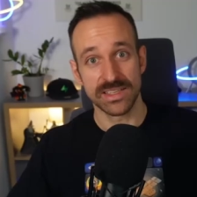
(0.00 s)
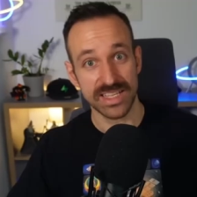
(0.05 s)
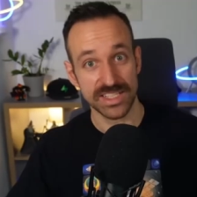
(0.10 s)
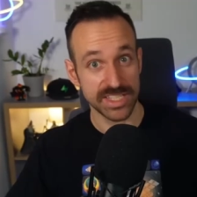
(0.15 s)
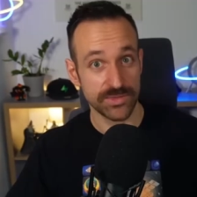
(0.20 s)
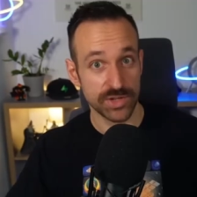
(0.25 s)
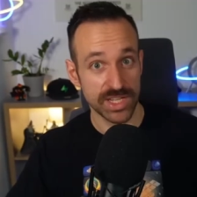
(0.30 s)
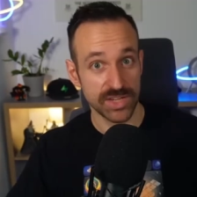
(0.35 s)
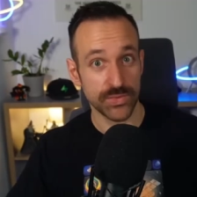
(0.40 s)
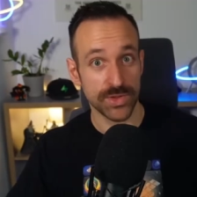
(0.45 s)
that's
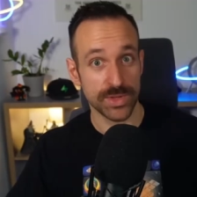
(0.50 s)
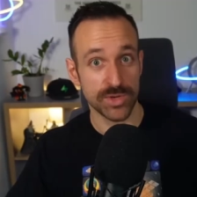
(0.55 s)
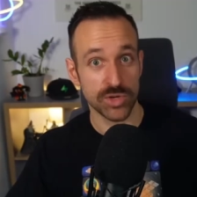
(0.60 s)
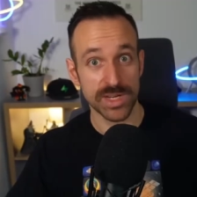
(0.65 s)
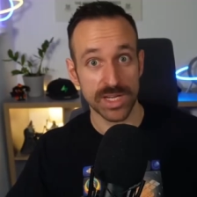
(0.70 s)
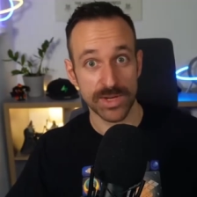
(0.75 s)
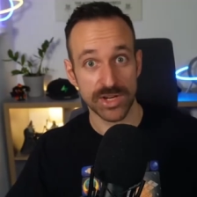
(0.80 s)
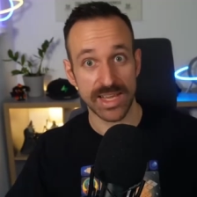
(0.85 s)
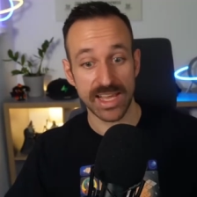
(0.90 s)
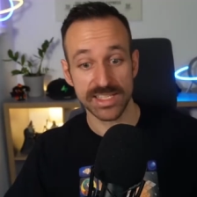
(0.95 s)
everything for the moment
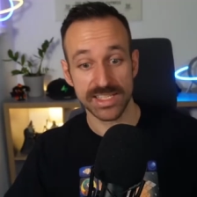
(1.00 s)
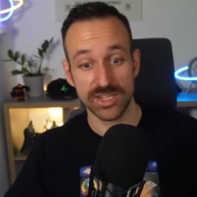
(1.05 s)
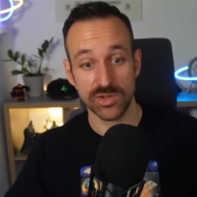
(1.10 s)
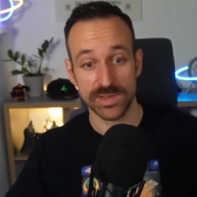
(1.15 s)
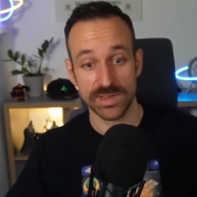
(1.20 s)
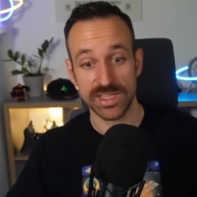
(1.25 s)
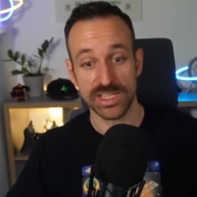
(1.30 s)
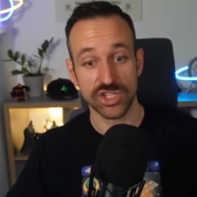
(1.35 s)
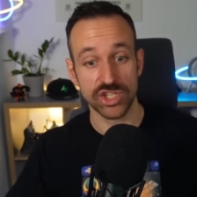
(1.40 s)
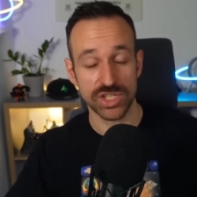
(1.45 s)
about Xcode.
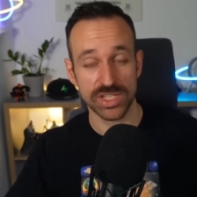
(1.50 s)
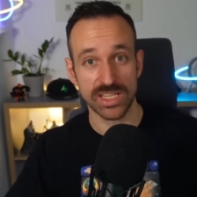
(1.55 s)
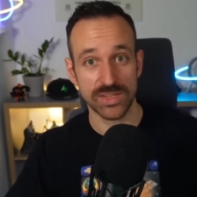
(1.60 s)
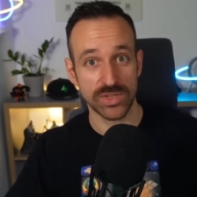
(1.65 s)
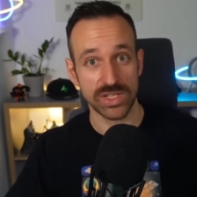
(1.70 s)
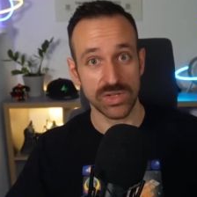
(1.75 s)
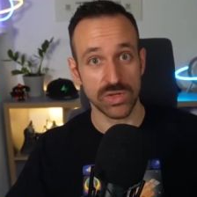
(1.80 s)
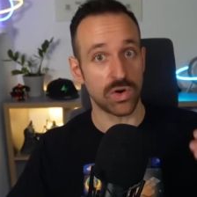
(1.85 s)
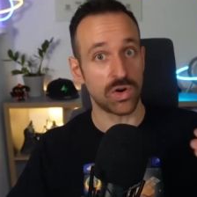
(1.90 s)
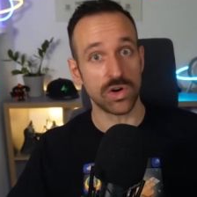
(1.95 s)
This should give
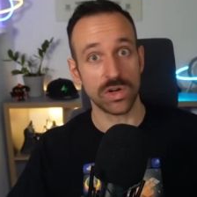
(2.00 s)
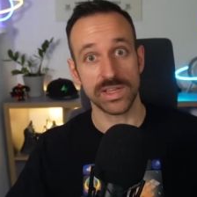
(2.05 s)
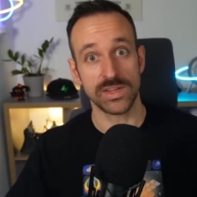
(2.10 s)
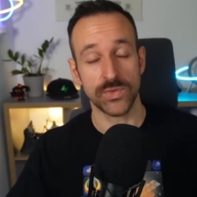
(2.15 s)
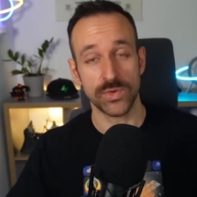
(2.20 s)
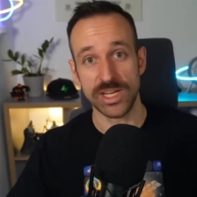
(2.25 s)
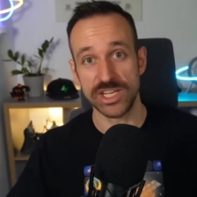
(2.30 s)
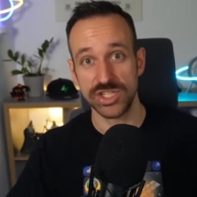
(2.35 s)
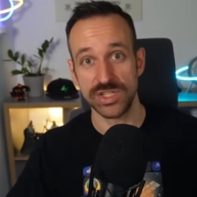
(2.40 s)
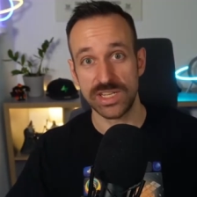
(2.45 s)
you all the
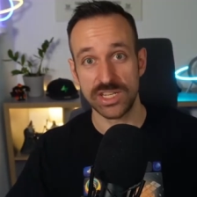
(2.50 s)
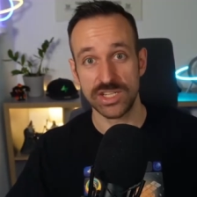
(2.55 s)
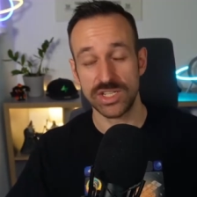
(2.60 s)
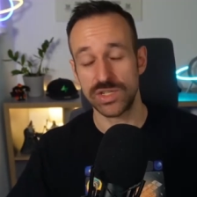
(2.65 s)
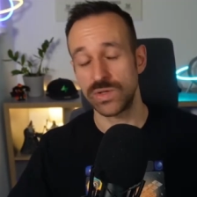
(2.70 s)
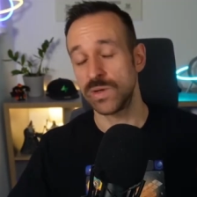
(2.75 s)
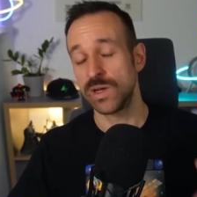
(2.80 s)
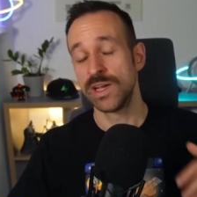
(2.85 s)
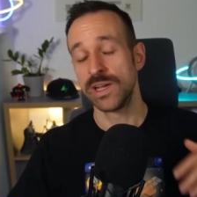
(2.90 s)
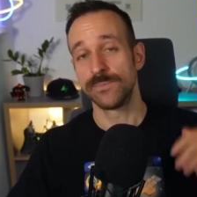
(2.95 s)
information you need
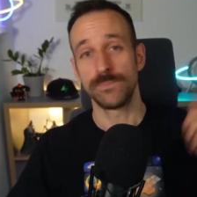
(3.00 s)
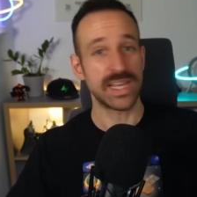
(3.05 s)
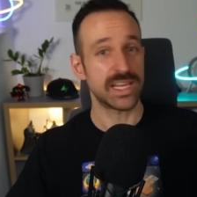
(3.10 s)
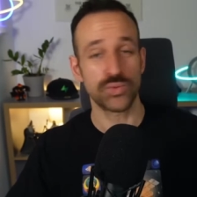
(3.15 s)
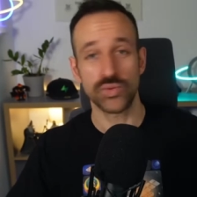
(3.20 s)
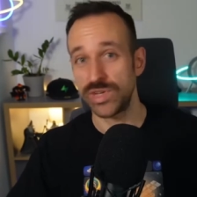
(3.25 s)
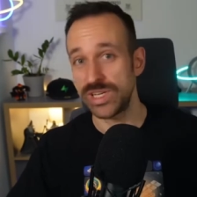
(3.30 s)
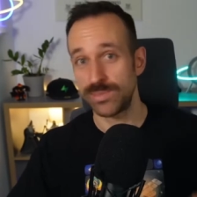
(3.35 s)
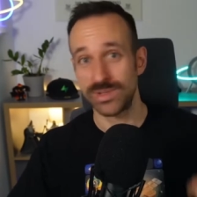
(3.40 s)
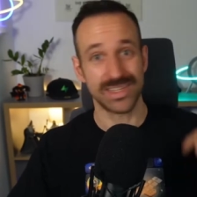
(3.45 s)
to make a
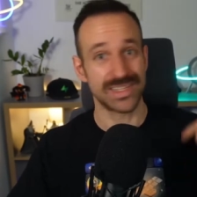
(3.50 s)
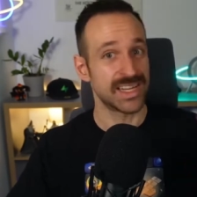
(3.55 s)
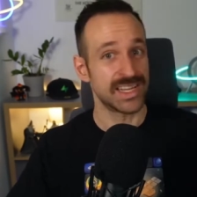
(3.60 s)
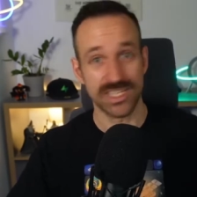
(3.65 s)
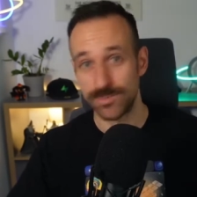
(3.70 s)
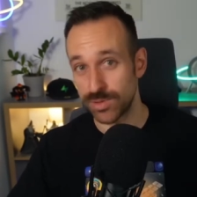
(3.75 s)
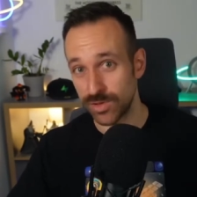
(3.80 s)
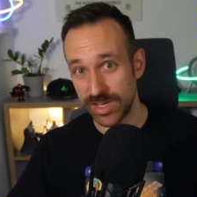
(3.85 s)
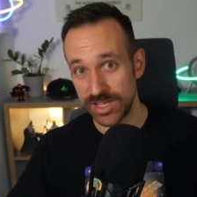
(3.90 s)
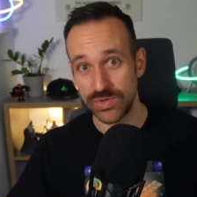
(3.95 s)
pre-build,
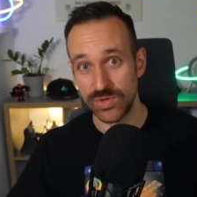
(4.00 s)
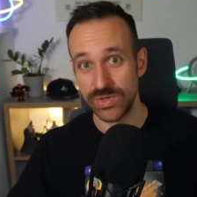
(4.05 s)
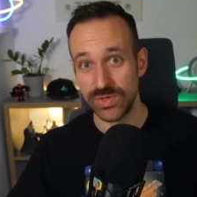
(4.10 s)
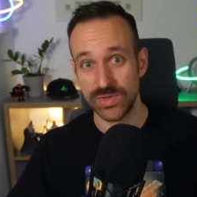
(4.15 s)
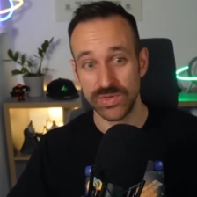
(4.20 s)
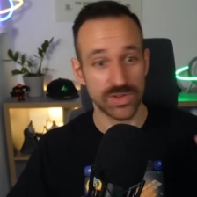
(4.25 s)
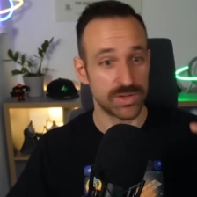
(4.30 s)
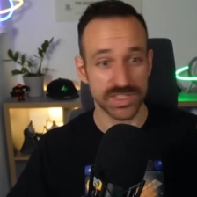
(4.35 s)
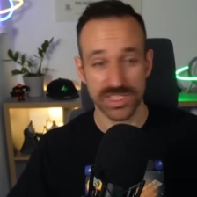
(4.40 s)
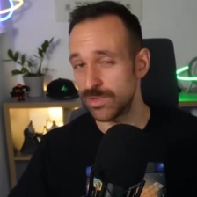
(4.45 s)
deploy to
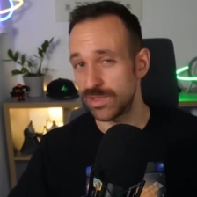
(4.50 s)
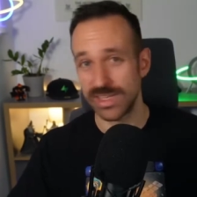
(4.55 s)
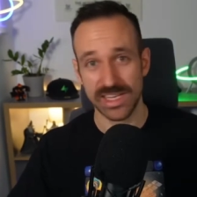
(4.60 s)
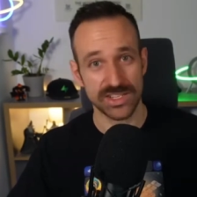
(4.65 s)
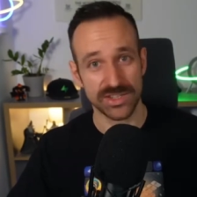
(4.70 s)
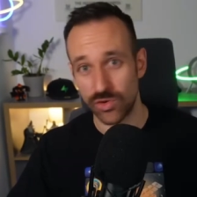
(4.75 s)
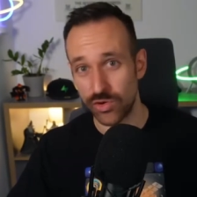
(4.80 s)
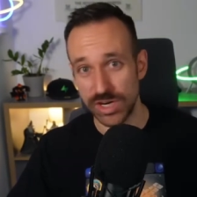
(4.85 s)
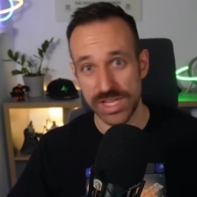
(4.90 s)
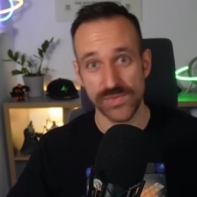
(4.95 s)
your
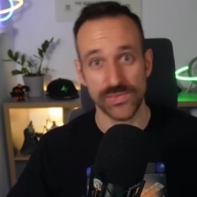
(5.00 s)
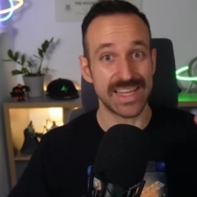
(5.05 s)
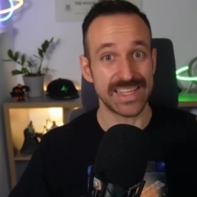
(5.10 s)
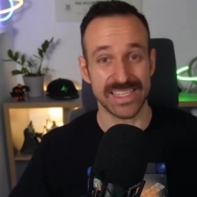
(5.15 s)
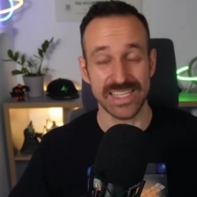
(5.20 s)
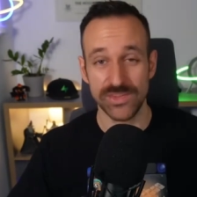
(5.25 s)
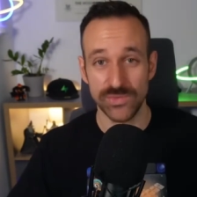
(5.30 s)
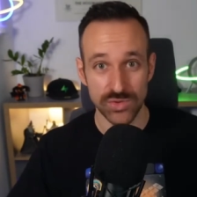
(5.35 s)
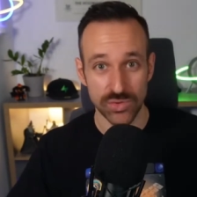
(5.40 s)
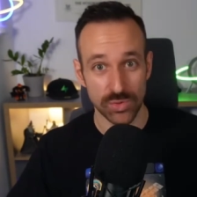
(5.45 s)
simulator or device,
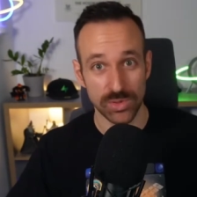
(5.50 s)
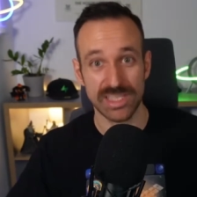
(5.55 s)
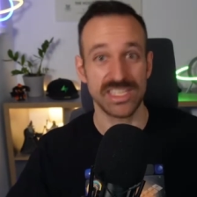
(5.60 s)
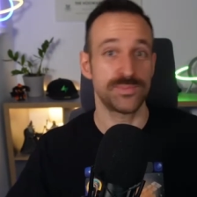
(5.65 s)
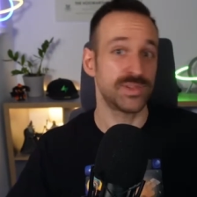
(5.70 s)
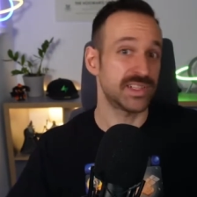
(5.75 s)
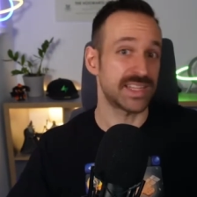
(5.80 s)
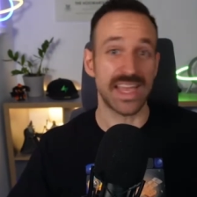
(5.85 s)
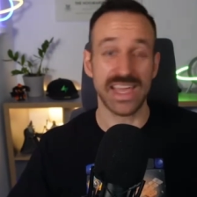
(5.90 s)
and even do a release build.